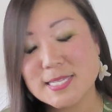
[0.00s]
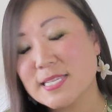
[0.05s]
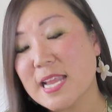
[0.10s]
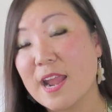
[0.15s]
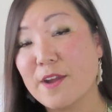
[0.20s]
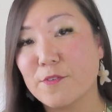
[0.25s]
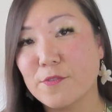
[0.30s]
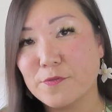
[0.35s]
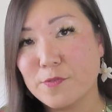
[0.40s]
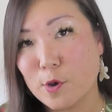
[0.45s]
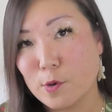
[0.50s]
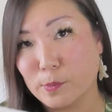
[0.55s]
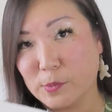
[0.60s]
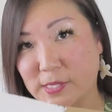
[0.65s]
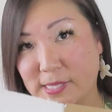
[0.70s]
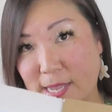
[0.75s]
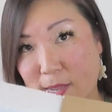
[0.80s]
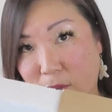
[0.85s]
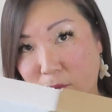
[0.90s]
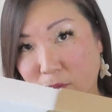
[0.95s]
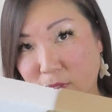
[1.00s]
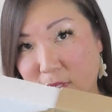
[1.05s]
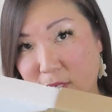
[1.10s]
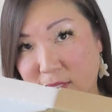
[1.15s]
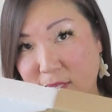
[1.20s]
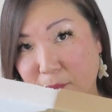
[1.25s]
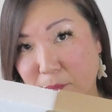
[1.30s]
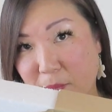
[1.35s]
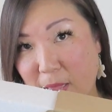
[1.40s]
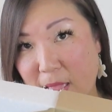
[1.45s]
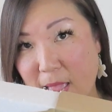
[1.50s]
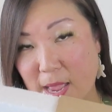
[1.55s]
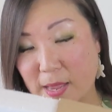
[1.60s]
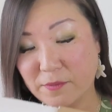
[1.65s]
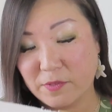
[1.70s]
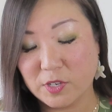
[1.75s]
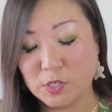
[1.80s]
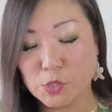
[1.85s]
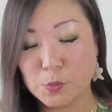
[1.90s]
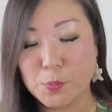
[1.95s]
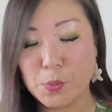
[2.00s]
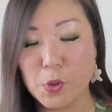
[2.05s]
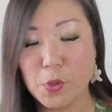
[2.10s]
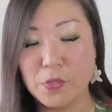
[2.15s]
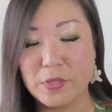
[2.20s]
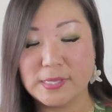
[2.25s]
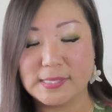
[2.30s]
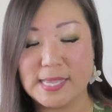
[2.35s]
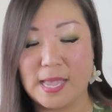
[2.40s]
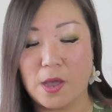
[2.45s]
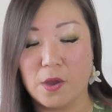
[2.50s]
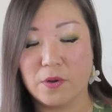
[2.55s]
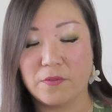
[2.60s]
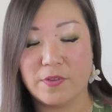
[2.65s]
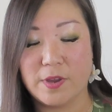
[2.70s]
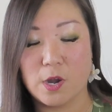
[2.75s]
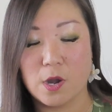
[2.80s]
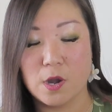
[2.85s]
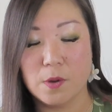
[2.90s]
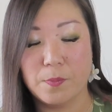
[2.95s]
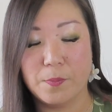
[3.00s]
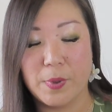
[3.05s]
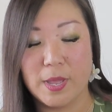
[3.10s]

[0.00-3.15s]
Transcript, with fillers: styrofoam sounds because I'm having to pull this out of here,